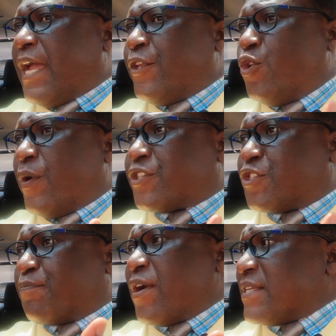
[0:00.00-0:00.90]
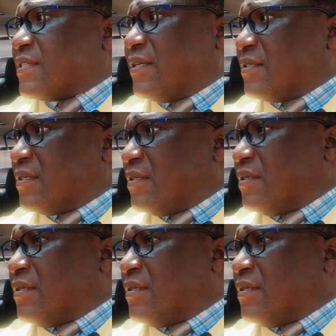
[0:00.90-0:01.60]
and you express it